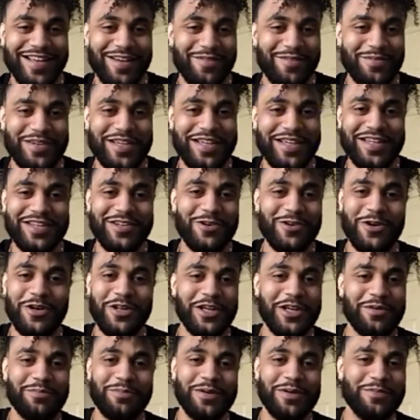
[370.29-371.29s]
I mean, you're
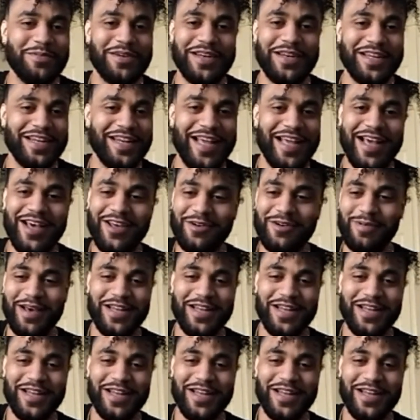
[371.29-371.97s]
already going to put money down,